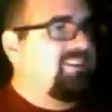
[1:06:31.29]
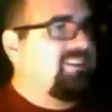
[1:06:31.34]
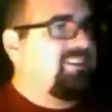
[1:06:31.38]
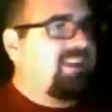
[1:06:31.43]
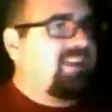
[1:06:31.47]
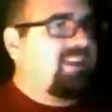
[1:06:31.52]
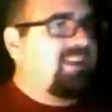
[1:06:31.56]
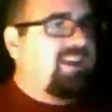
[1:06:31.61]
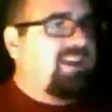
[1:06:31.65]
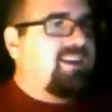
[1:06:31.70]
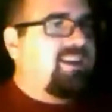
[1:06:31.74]
He
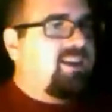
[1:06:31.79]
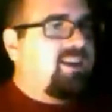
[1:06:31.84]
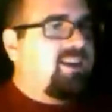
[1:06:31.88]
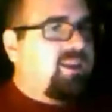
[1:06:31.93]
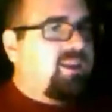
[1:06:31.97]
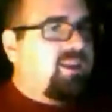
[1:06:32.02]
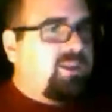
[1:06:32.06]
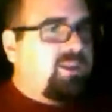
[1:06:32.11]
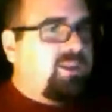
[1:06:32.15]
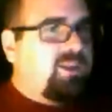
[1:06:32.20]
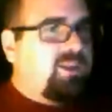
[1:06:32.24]
had
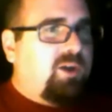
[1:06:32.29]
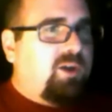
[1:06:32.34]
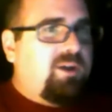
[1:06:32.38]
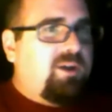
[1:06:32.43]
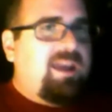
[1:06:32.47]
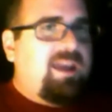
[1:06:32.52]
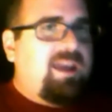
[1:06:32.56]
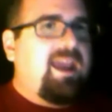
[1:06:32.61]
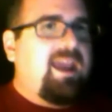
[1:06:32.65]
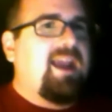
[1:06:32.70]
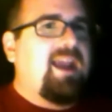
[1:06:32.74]
long
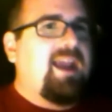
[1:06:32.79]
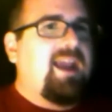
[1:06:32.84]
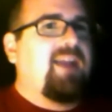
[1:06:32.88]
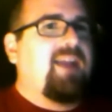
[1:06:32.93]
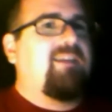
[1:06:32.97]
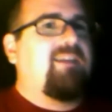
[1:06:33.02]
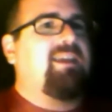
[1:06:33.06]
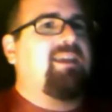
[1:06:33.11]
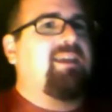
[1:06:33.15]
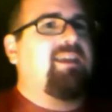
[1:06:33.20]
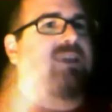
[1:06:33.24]
hair.
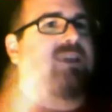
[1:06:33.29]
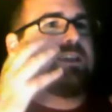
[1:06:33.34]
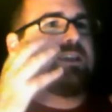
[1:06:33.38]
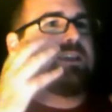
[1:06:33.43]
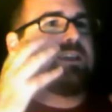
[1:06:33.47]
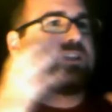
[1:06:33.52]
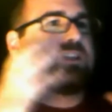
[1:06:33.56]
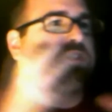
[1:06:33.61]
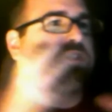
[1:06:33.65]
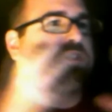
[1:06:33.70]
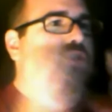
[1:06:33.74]
He had a
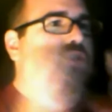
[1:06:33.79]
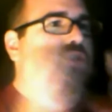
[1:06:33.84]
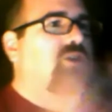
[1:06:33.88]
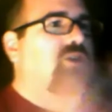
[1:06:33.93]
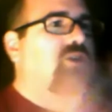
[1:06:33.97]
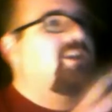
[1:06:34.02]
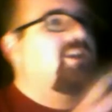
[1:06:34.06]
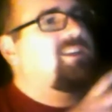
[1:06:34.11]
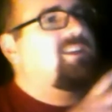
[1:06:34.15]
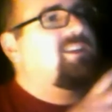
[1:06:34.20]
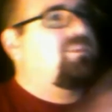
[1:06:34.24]

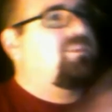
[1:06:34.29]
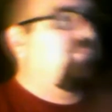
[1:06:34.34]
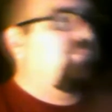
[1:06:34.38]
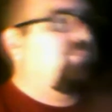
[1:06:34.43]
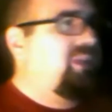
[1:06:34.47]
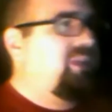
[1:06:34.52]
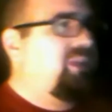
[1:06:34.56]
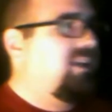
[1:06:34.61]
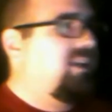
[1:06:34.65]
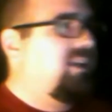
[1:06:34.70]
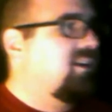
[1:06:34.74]
luxurious
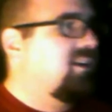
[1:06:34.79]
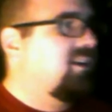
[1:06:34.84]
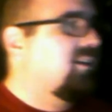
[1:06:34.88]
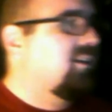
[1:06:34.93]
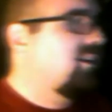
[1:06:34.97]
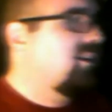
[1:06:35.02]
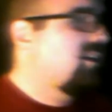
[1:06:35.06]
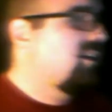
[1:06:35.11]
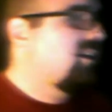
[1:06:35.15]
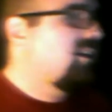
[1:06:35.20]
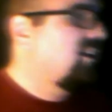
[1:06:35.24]

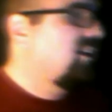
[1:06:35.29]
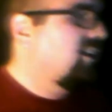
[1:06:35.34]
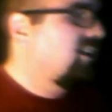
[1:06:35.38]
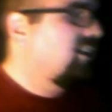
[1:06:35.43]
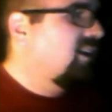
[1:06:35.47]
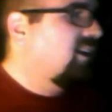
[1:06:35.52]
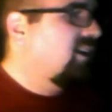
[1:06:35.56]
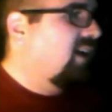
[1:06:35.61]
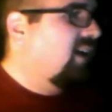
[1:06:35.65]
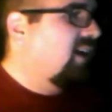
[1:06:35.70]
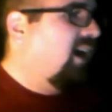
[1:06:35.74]
beard.
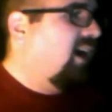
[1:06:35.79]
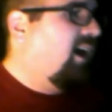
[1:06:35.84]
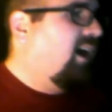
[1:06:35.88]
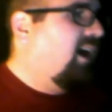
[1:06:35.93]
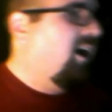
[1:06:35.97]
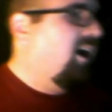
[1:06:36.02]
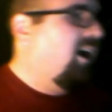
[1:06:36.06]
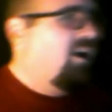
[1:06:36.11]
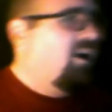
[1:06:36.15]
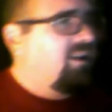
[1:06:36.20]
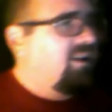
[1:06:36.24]

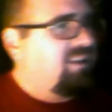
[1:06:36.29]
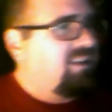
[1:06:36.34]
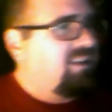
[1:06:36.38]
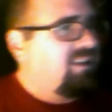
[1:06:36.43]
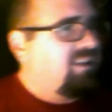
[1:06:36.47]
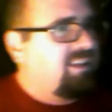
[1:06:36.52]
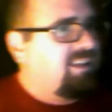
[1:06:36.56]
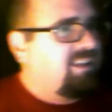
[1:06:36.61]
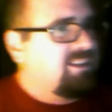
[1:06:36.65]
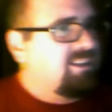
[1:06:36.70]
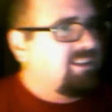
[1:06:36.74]
Uh,
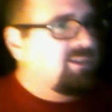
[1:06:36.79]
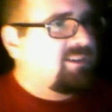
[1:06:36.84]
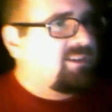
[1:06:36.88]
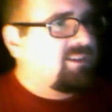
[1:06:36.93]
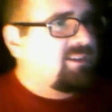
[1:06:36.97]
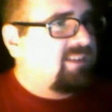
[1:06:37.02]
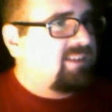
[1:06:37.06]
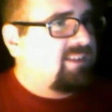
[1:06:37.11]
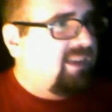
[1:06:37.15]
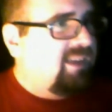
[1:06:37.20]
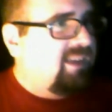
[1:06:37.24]
he looks
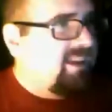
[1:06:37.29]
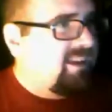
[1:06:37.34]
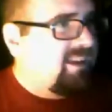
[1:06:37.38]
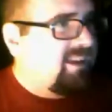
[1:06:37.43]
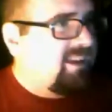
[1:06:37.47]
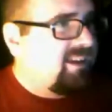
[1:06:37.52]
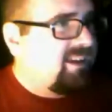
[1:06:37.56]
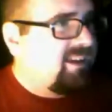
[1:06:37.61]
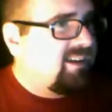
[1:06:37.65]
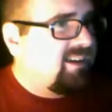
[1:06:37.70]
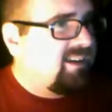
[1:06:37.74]

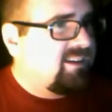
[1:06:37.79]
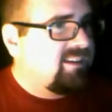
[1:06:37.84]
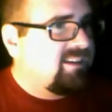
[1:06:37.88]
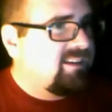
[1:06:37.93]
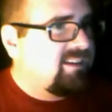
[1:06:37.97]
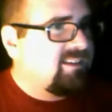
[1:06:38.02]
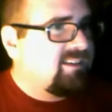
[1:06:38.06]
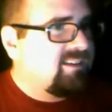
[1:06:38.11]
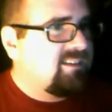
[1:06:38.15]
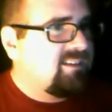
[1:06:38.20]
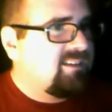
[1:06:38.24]
like,
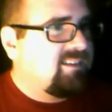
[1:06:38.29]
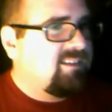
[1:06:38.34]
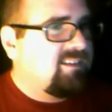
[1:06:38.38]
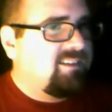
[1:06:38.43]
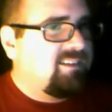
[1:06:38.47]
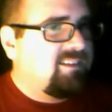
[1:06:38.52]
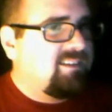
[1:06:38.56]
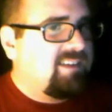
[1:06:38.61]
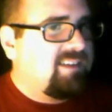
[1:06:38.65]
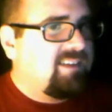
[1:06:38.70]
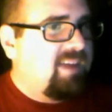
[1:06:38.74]

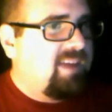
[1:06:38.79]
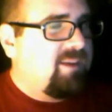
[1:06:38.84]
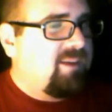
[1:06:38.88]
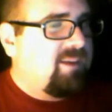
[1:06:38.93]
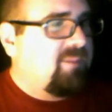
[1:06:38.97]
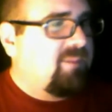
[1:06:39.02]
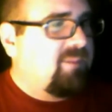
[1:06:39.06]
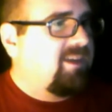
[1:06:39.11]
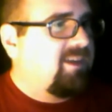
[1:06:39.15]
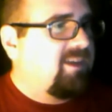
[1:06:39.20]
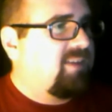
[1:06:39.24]
damn it, I'm
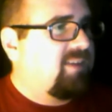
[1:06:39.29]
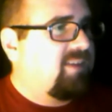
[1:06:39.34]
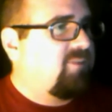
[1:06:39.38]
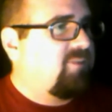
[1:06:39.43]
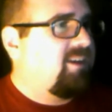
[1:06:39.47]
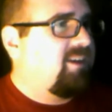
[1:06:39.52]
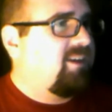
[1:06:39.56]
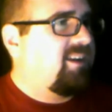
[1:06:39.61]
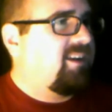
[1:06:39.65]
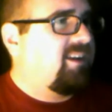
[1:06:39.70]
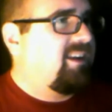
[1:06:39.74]
not gonna
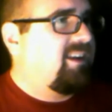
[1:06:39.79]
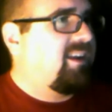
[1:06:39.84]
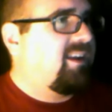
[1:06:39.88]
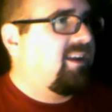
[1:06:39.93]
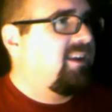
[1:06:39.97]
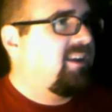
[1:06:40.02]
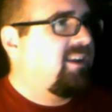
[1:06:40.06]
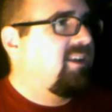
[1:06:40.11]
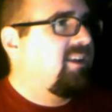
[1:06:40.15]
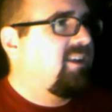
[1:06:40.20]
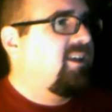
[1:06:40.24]
find it yet.
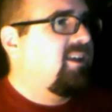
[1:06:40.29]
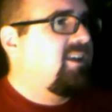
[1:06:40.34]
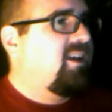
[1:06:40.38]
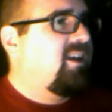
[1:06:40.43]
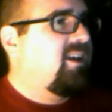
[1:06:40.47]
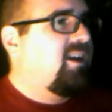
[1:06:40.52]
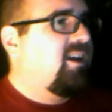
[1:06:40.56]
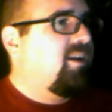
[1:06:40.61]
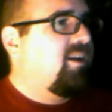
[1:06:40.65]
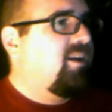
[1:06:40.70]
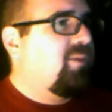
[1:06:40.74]

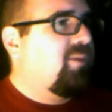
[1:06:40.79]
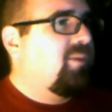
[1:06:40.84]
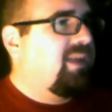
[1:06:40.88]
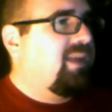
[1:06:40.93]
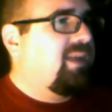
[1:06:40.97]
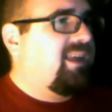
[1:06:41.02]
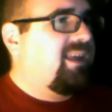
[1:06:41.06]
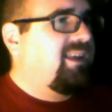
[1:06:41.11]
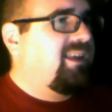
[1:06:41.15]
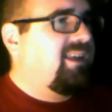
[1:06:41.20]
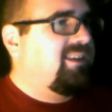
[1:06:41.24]
But
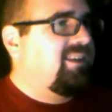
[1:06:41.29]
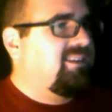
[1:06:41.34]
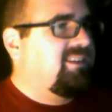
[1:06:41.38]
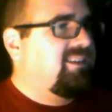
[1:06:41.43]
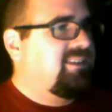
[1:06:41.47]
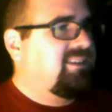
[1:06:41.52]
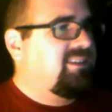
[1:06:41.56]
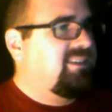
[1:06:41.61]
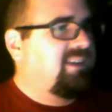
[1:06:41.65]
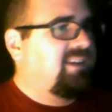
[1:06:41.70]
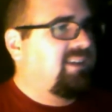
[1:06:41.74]

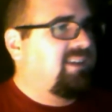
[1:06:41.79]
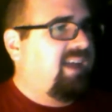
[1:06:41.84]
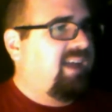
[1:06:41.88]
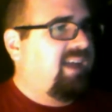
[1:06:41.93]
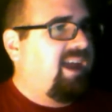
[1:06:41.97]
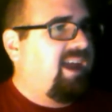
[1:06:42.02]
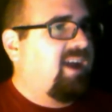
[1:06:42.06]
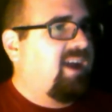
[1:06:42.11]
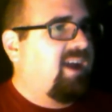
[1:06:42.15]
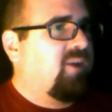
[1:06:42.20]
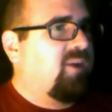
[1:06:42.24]
his
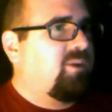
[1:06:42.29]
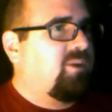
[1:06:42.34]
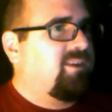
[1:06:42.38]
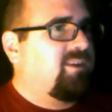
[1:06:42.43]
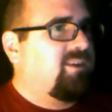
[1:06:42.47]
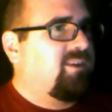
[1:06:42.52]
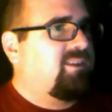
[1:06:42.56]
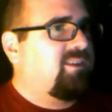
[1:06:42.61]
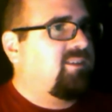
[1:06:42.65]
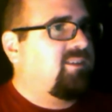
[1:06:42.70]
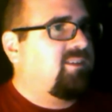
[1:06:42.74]
hair
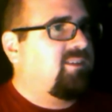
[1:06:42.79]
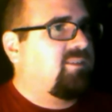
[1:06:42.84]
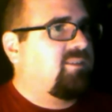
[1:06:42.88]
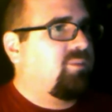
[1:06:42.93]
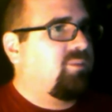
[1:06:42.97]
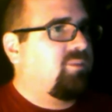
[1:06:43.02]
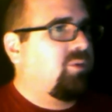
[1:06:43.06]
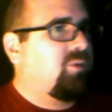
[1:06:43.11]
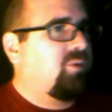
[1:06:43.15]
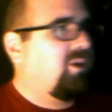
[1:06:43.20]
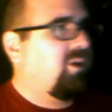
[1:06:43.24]
was
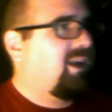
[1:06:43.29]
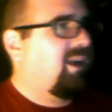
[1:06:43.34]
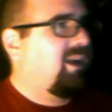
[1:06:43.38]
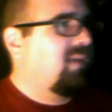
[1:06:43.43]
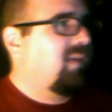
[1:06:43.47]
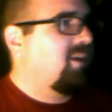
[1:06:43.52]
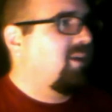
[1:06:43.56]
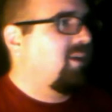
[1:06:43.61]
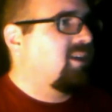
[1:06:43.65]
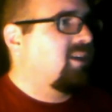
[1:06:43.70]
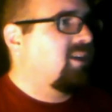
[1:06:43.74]
pretty
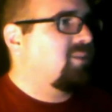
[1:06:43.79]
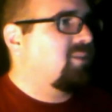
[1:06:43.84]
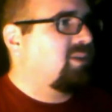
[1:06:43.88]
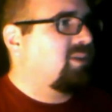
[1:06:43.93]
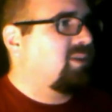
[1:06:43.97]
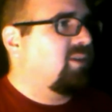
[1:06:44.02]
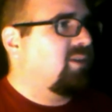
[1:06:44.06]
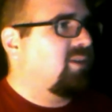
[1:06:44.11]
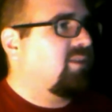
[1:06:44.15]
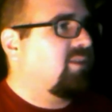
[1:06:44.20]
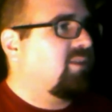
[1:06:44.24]
much
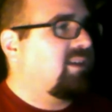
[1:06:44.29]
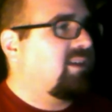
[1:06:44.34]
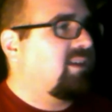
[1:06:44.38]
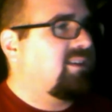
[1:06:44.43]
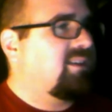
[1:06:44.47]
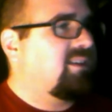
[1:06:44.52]
perfect.